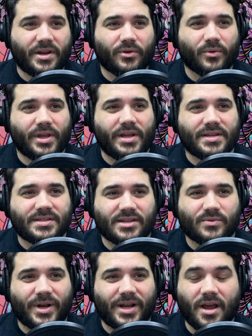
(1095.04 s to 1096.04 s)
and a green. It
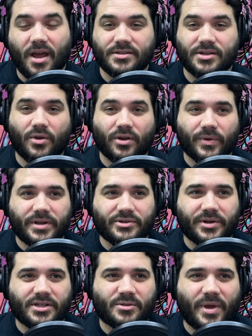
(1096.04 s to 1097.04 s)
says when a non-token creature
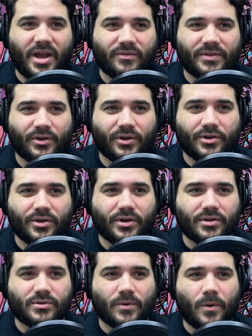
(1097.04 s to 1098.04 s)
enters a battlefield under your
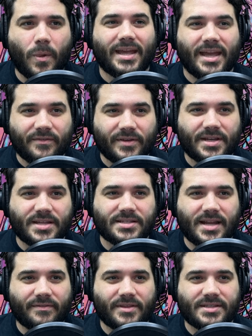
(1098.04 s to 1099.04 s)
control, if it
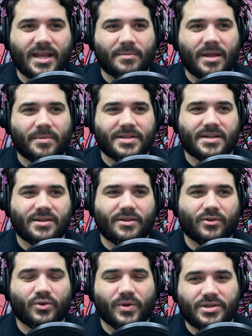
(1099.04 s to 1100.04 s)
doesn't have the same name as
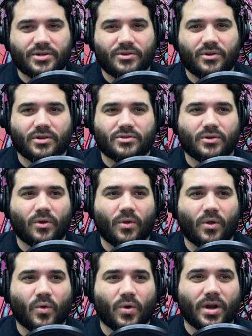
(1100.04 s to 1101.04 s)
another creature you
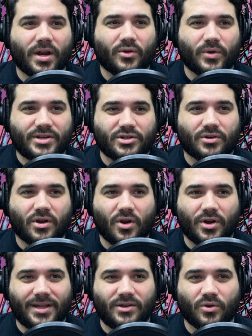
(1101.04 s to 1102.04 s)
control or creature
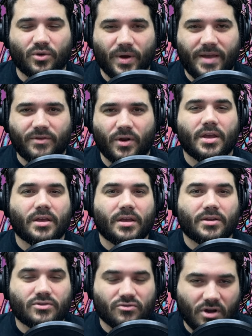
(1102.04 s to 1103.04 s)
card in your graveyard,
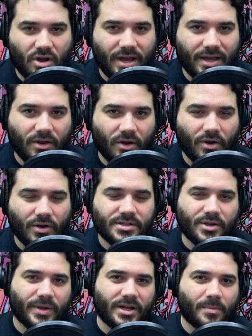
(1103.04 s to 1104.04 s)
draw a card.
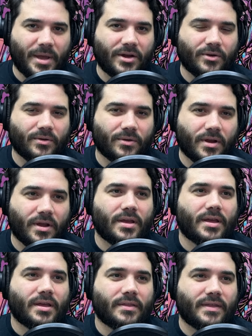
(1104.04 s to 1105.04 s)
So in Commander,
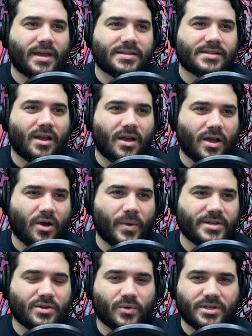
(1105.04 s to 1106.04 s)
that's
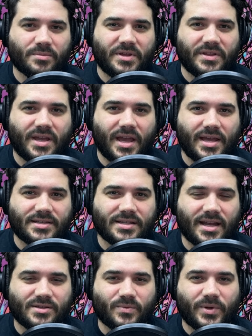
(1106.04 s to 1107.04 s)
always going to be the case,
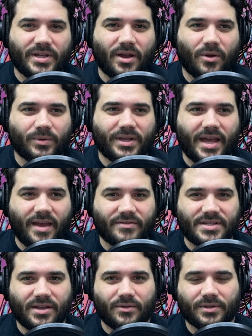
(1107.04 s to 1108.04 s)
as we only have
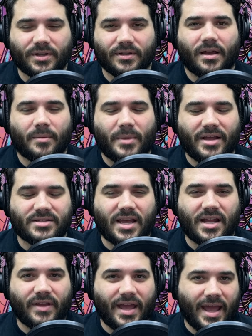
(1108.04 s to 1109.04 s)
Singleton
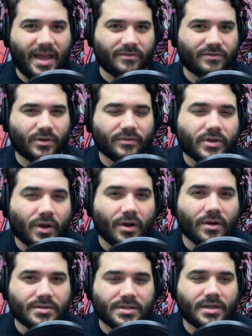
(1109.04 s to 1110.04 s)
outside of a handful of
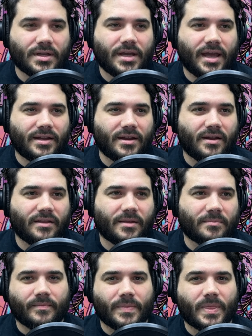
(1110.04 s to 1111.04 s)
cards, and none of
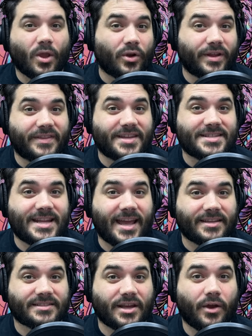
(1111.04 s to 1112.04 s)
them are in this
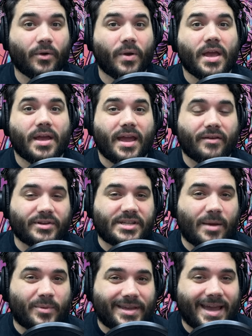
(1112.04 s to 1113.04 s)
deck. So every
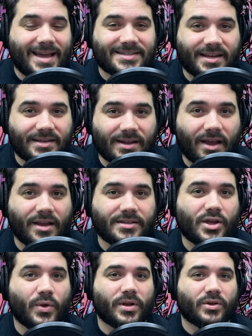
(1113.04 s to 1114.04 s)
time we cast a
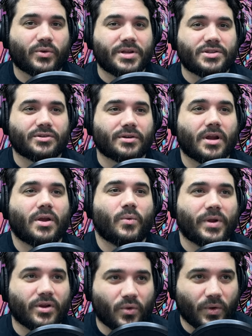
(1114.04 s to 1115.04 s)
non-token creature,
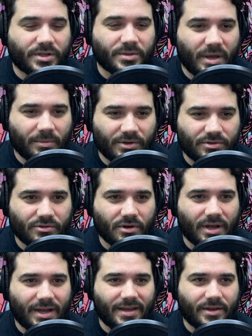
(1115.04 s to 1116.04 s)
we are going to be able to
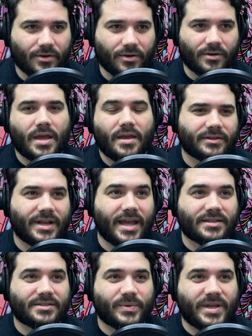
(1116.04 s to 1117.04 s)
draw a card.
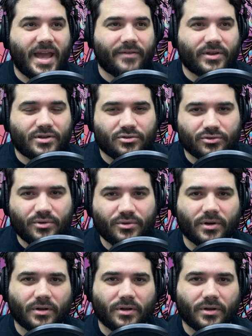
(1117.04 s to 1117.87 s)
Next, we have Intruder